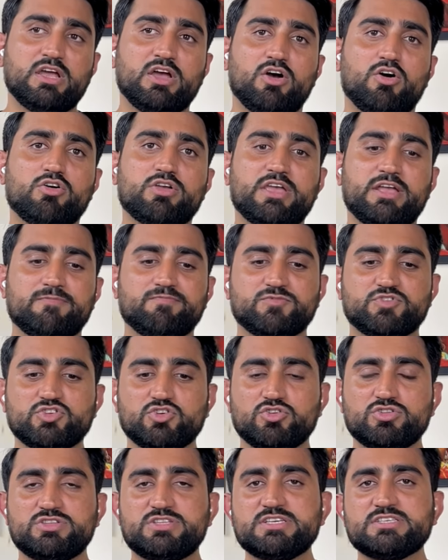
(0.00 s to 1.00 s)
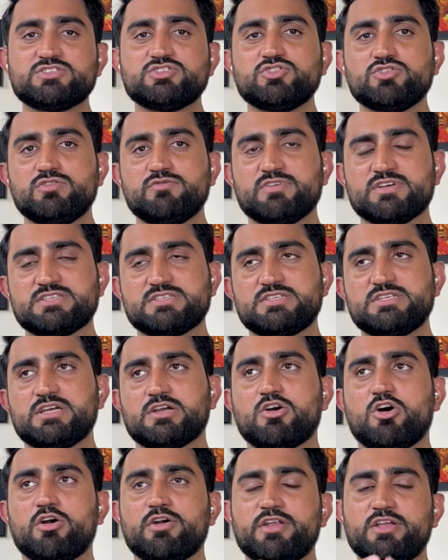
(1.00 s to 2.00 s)
Okay, so this university,
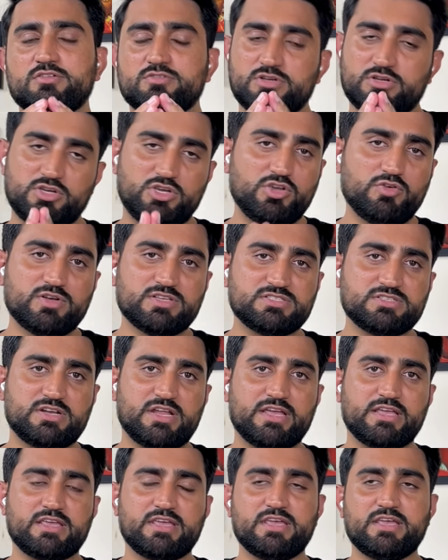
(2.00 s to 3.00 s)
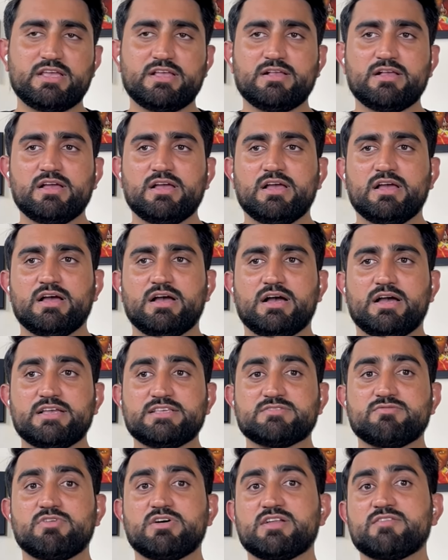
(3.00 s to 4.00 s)
according to QS ranking,
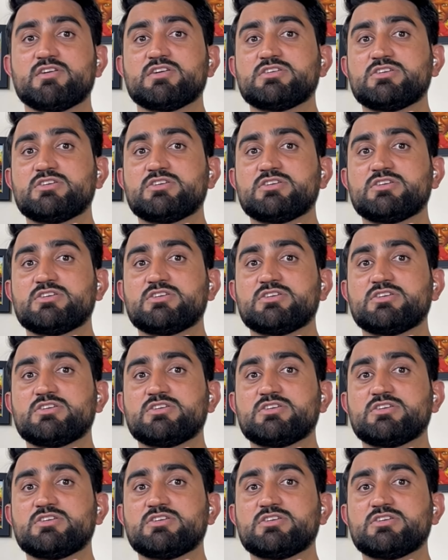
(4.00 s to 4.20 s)
is one of the